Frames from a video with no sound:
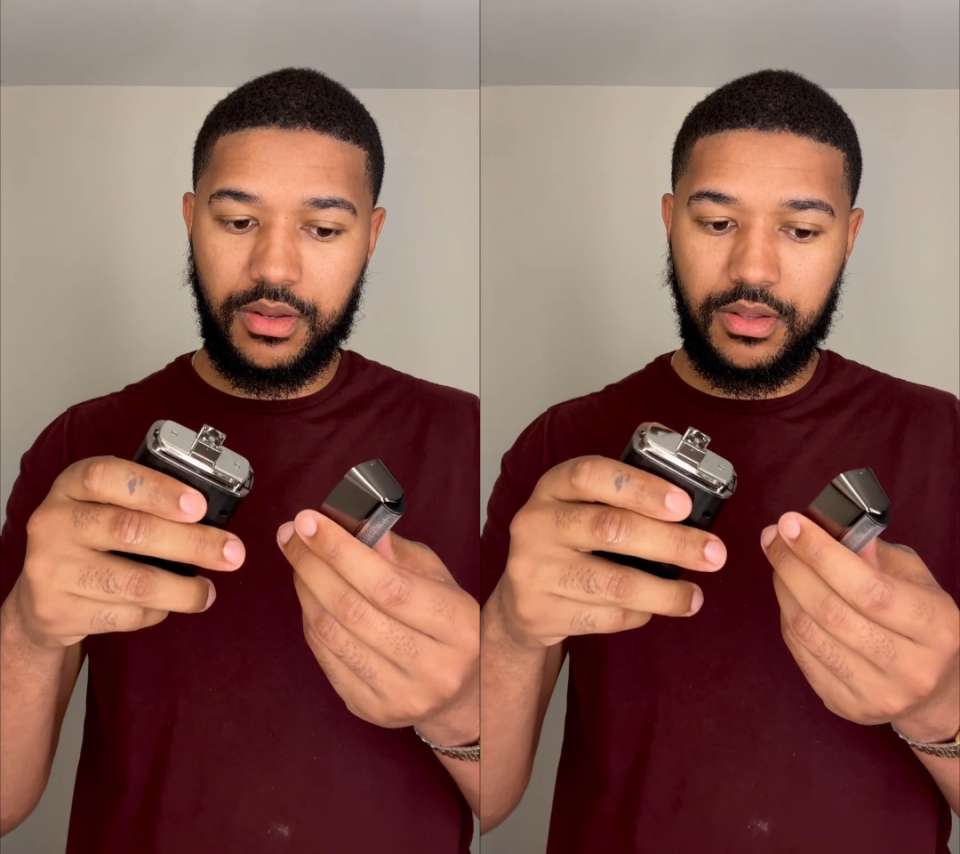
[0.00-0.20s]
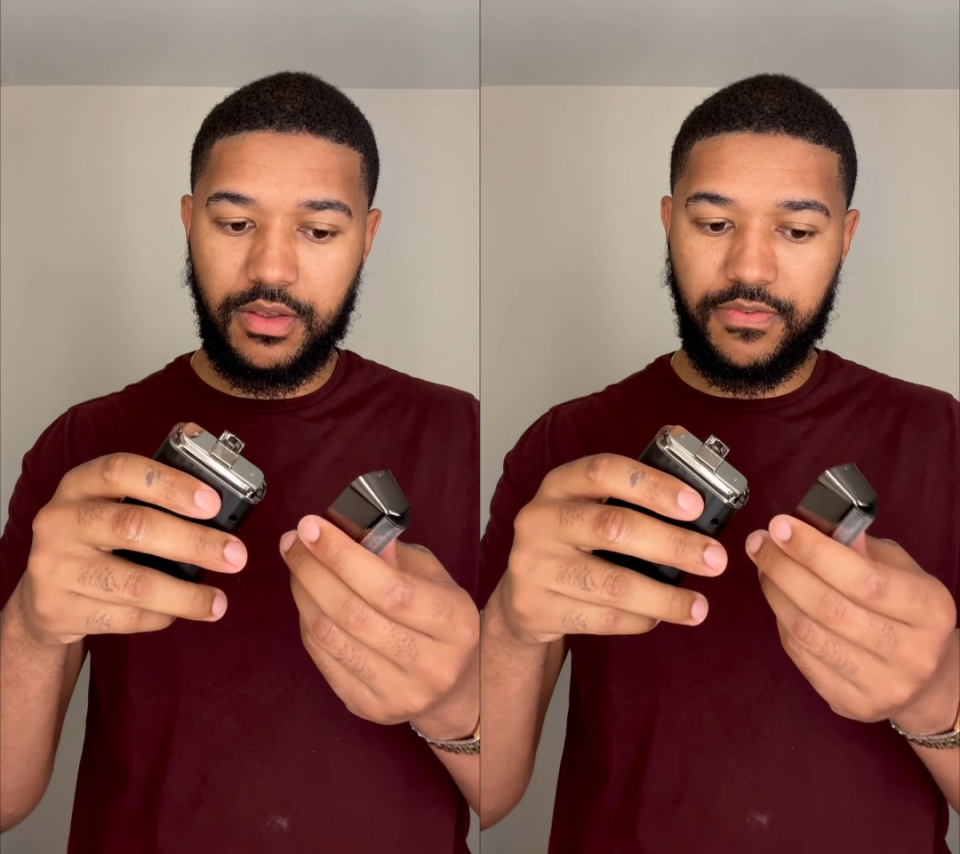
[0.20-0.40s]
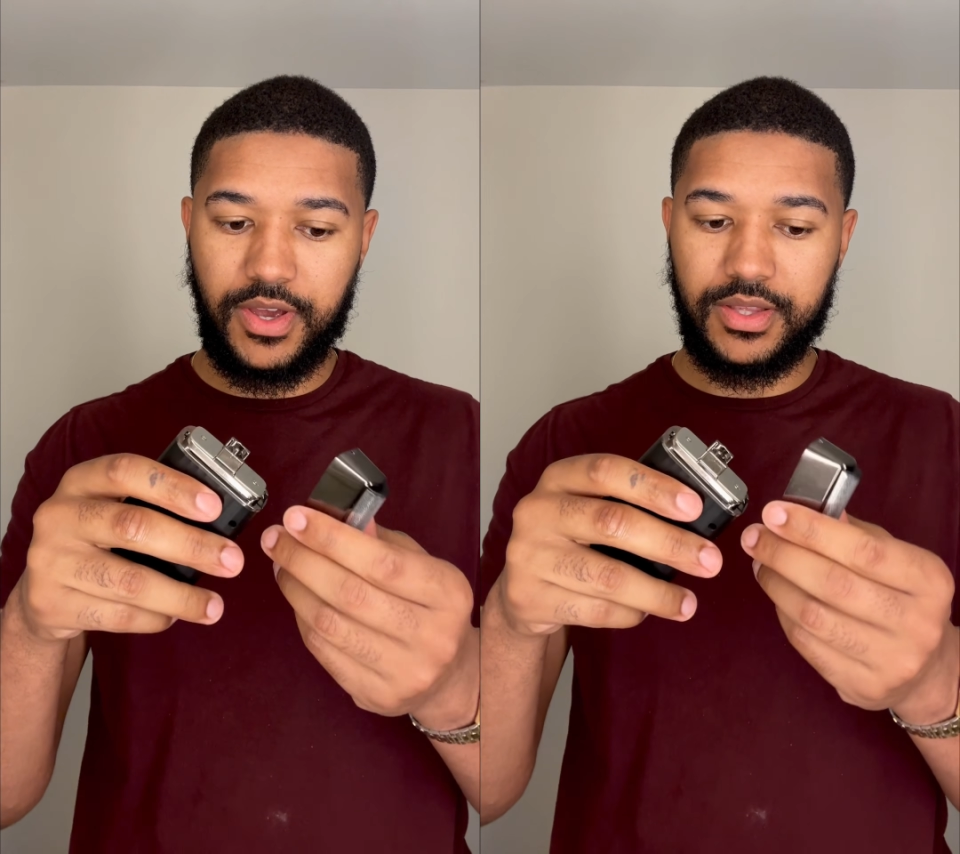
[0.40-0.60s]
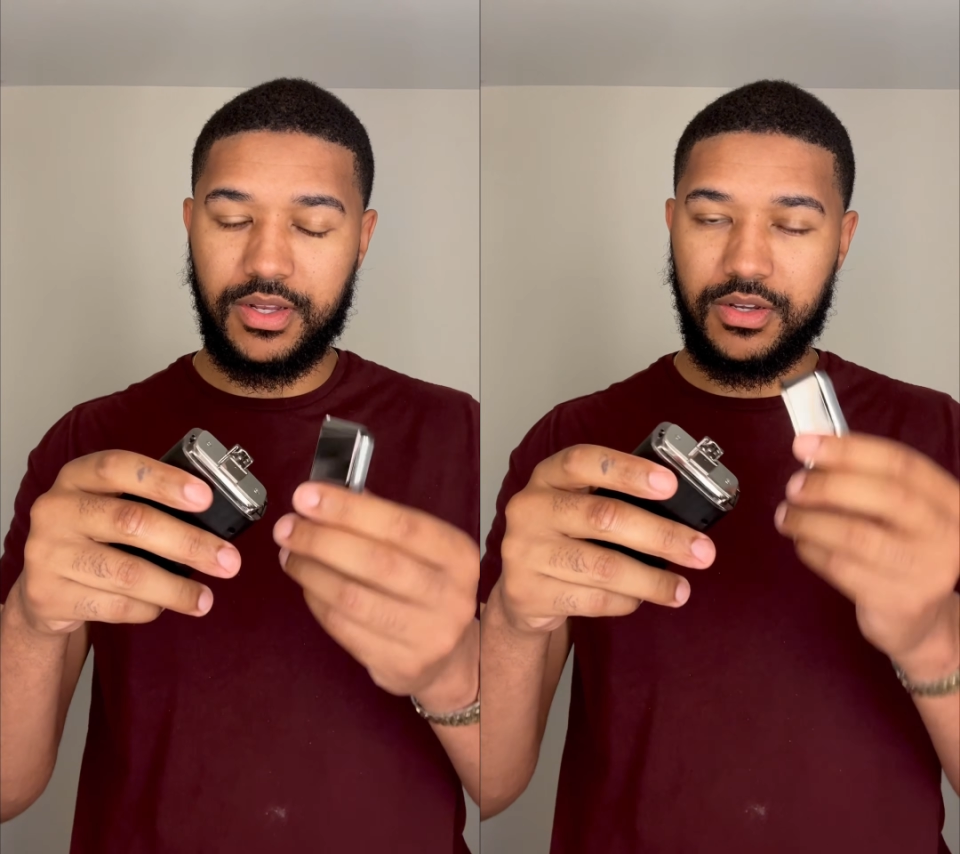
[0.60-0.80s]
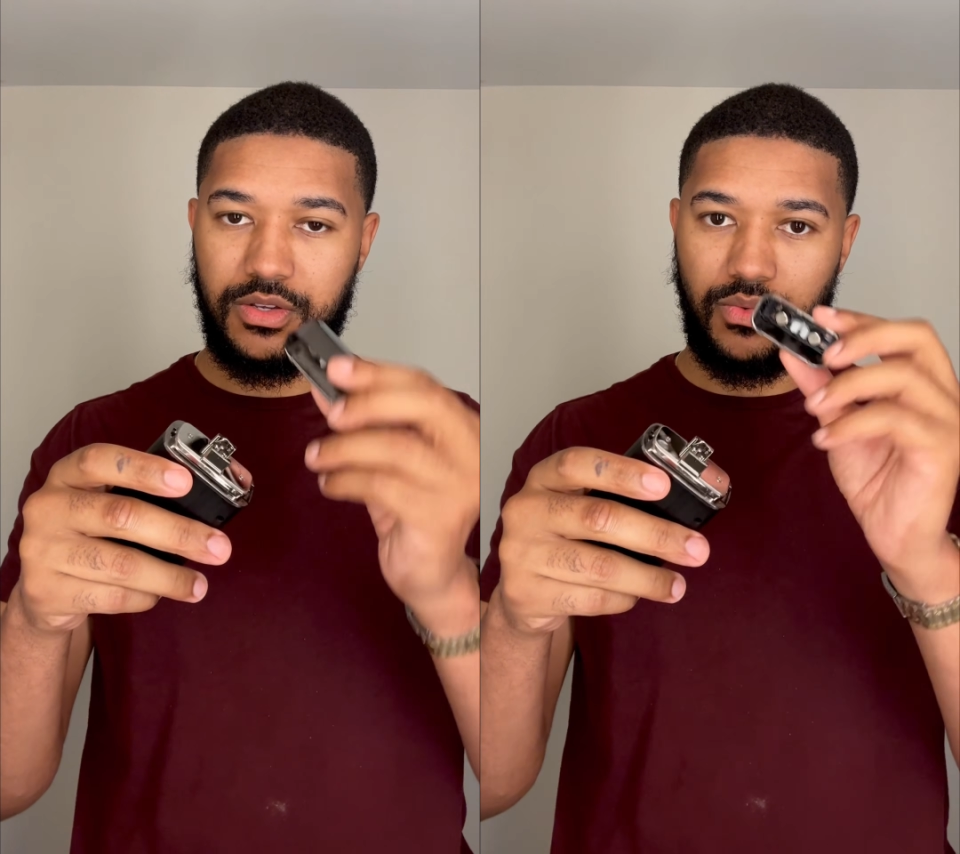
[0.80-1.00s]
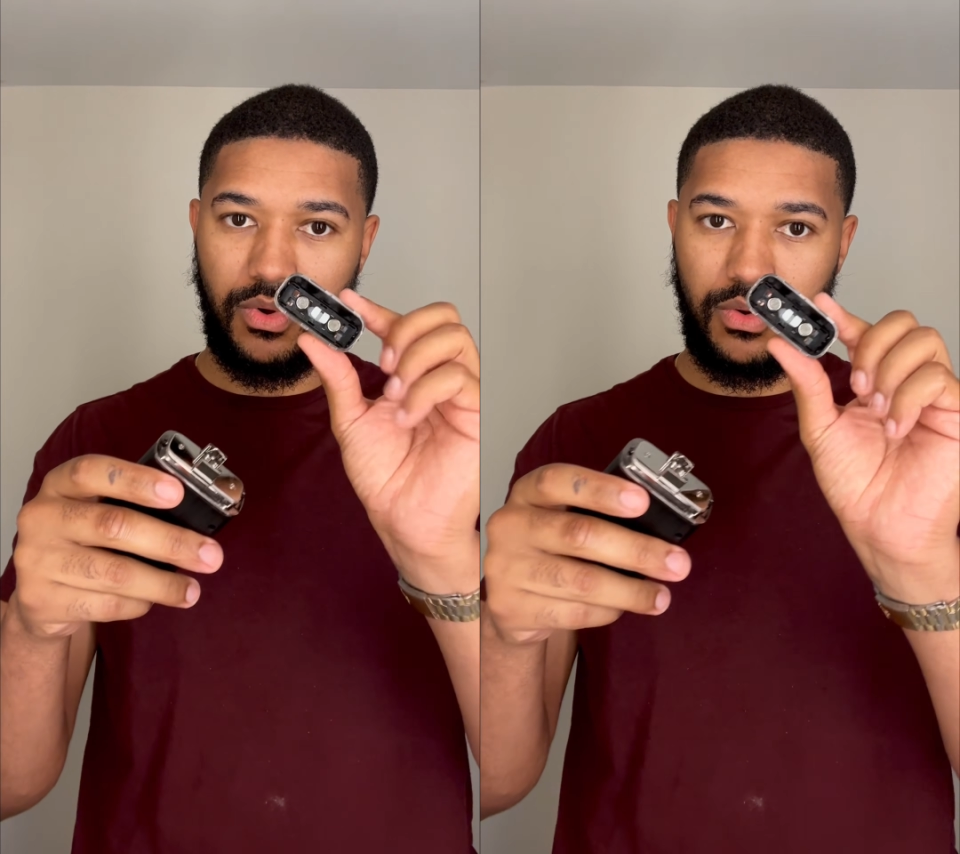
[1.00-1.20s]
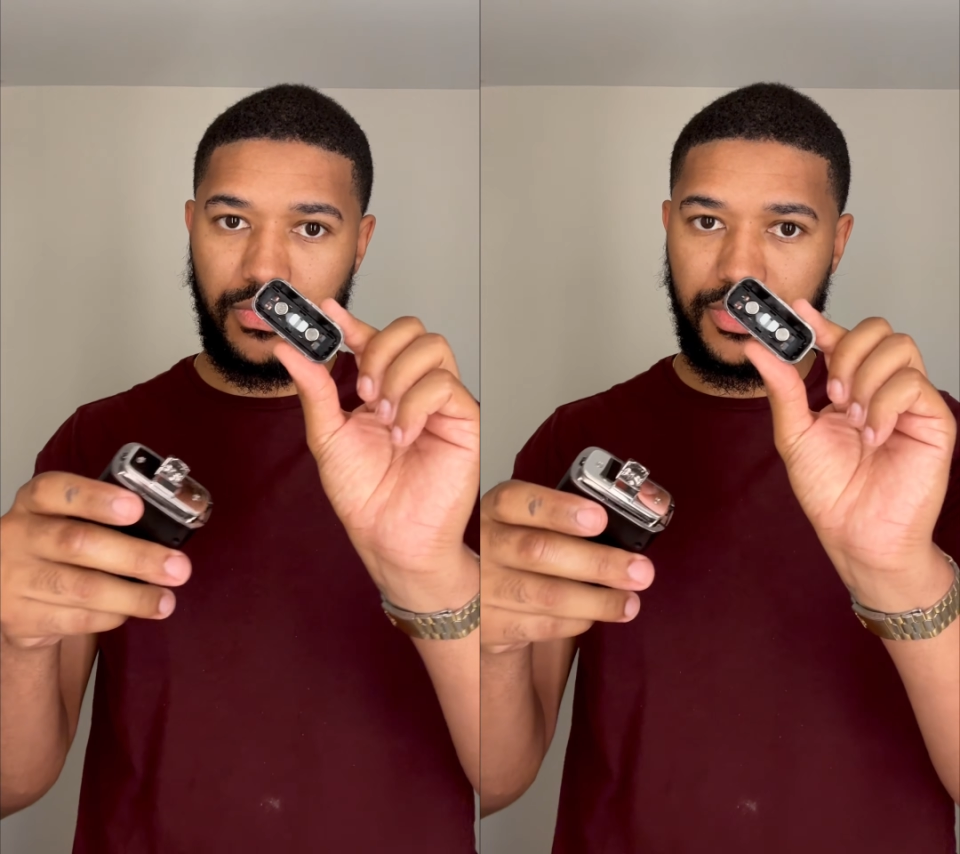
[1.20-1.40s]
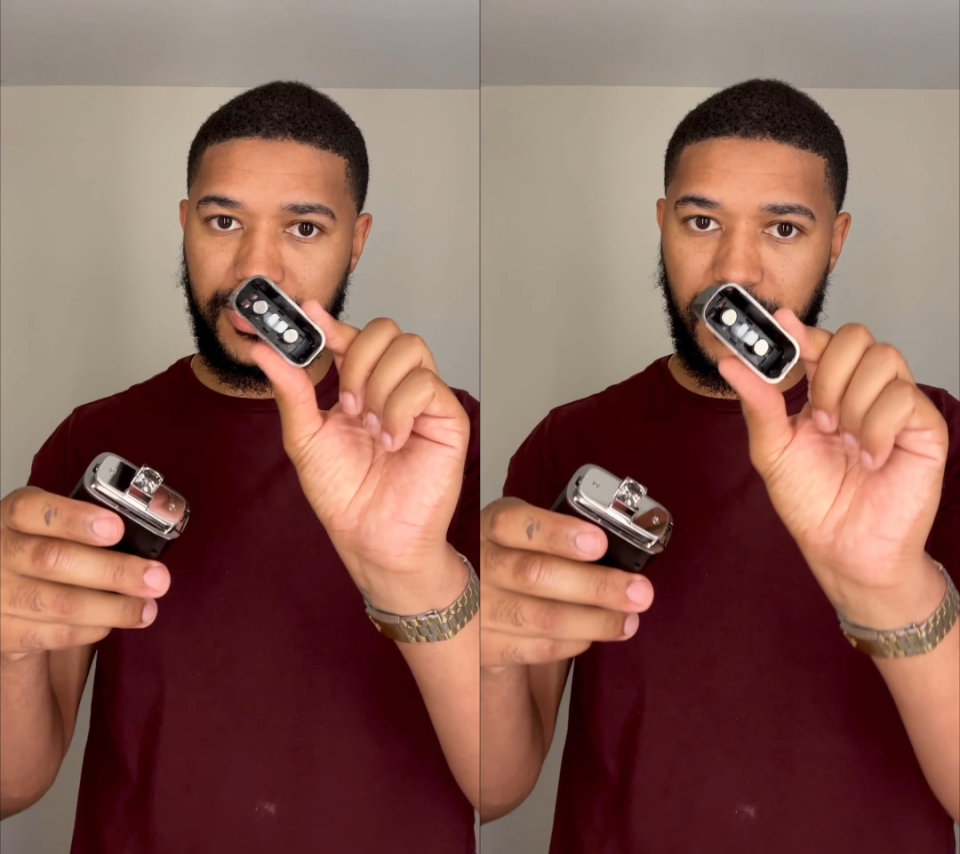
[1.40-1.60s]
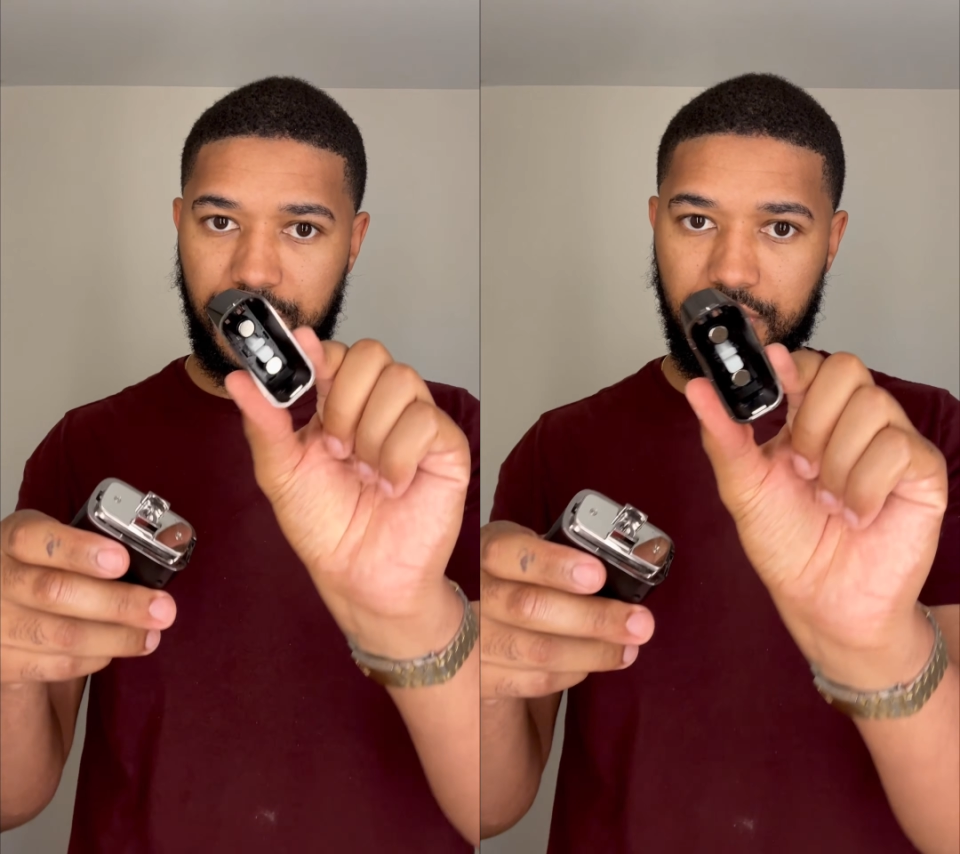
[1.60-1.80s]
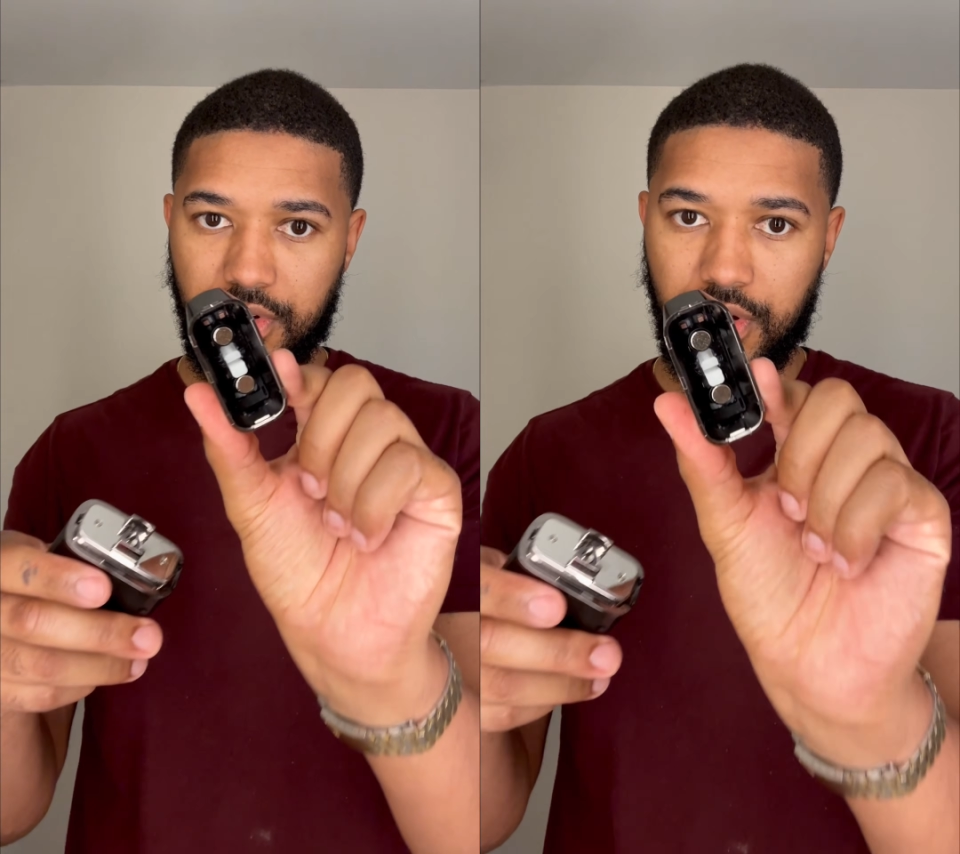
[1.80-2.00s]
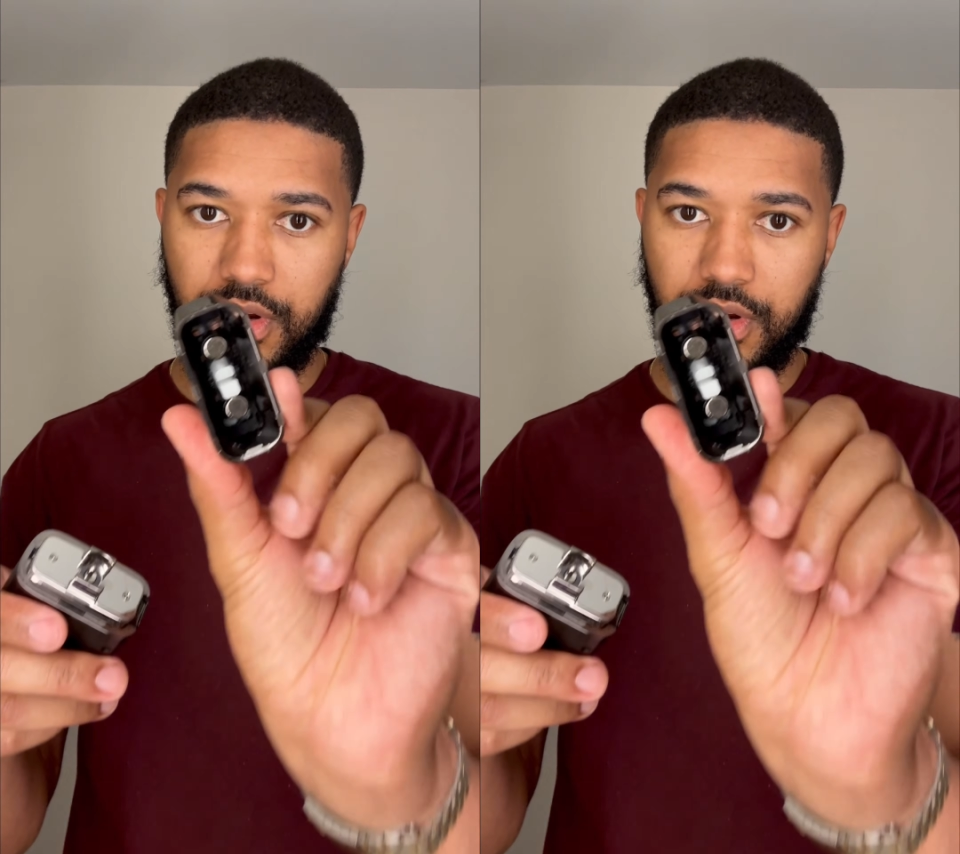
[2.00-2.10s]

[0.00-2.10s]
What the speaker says: the fact that it's a rotary shaver.